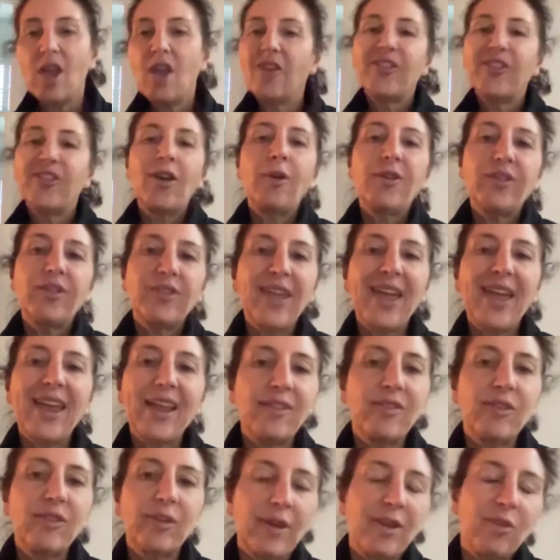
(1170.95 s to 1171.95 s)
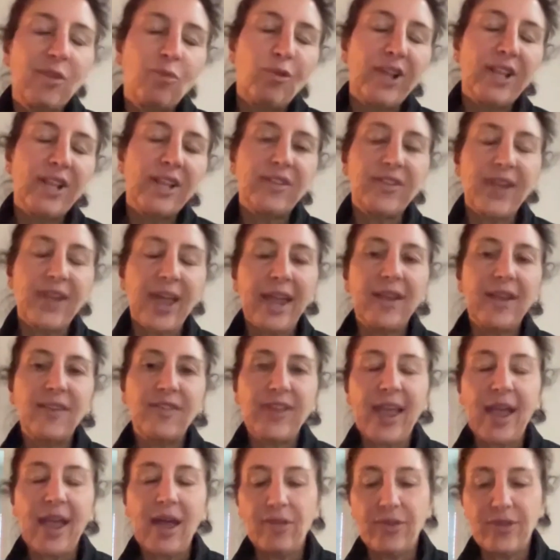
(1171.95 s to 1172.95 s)
So it really takes
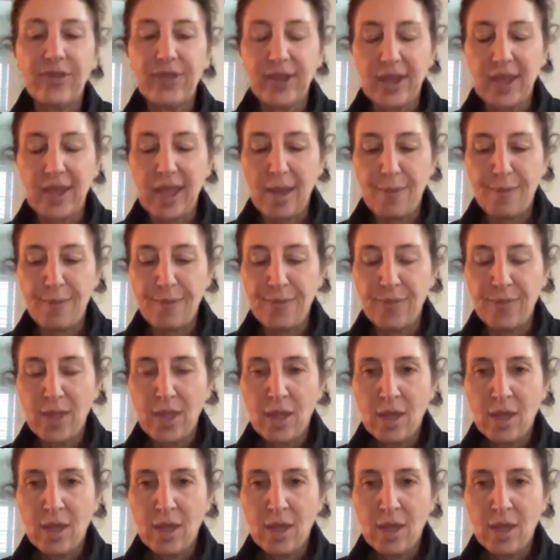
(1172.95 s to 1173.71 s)
out the